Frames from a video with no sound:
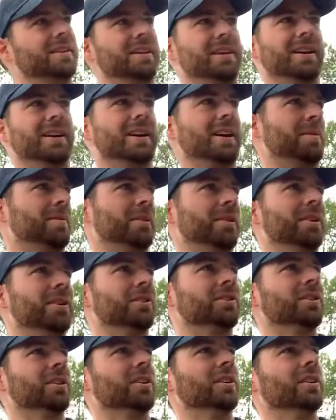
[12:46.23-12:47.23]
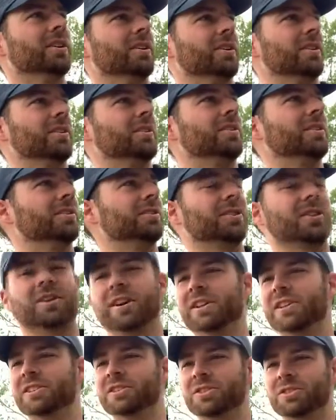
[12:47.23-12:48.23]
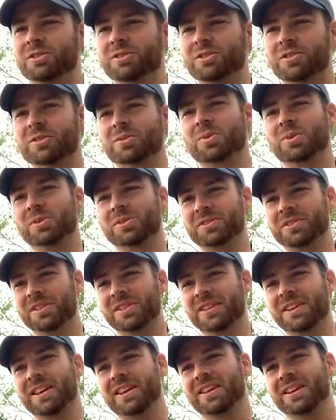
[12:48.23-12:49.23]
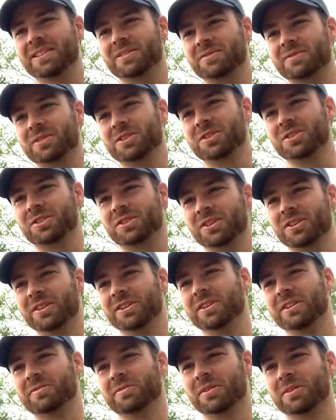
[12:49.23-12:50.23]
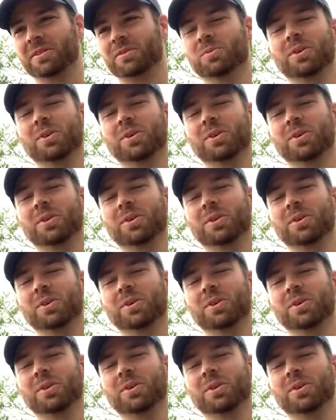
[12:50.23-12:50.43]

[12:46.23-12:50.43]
Yeah, I mean, there's a lot of issues in the world today, that's for sure, and different